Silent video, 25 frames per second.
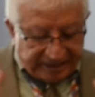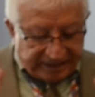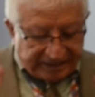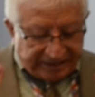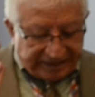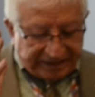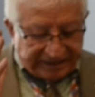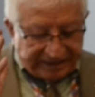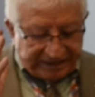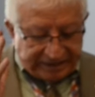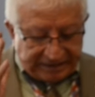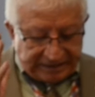
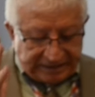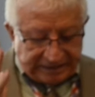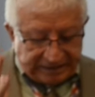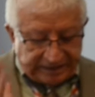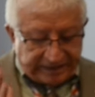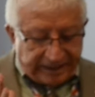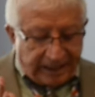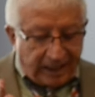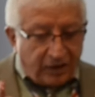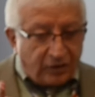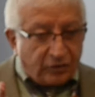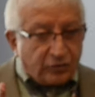This little
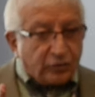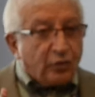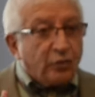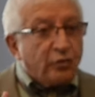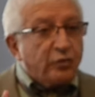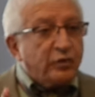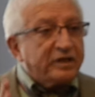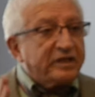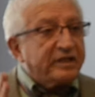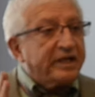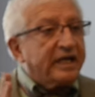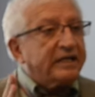town
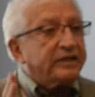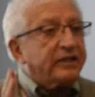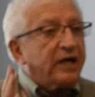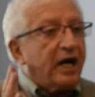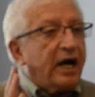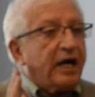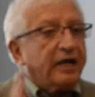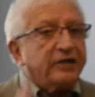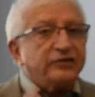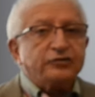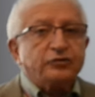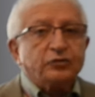would get
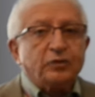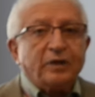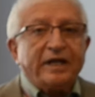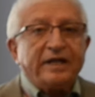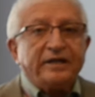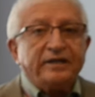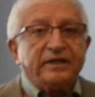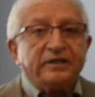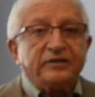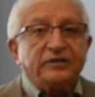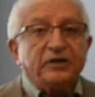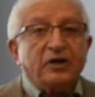
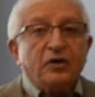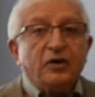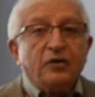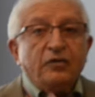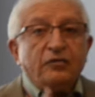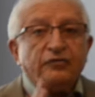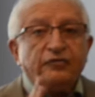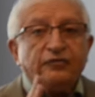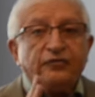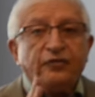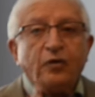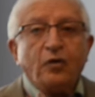isolated
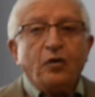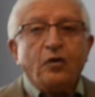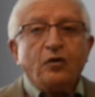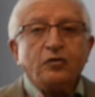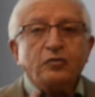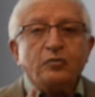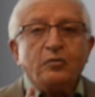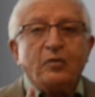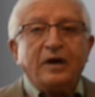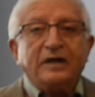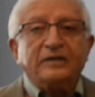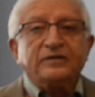
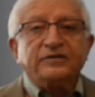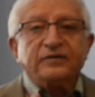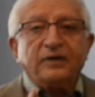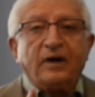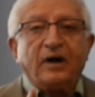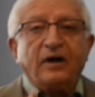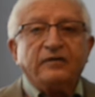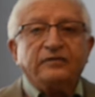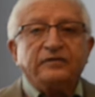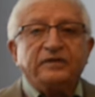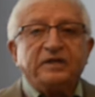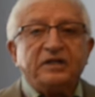4 months
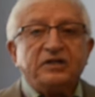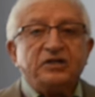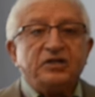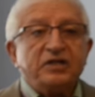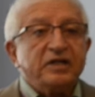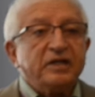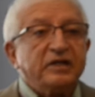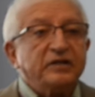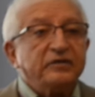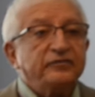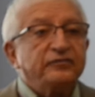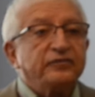of the
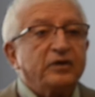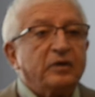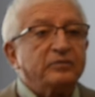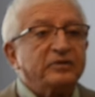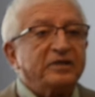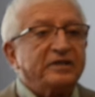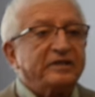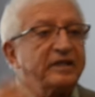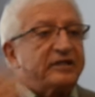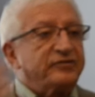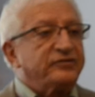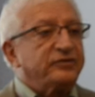year from
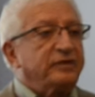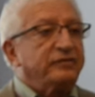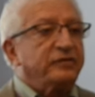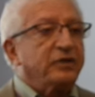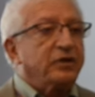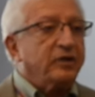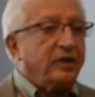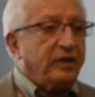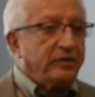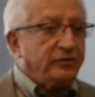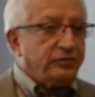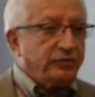the rest of
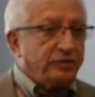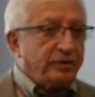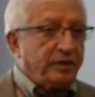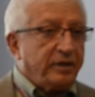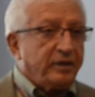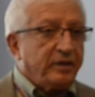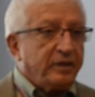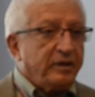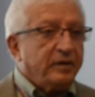the country.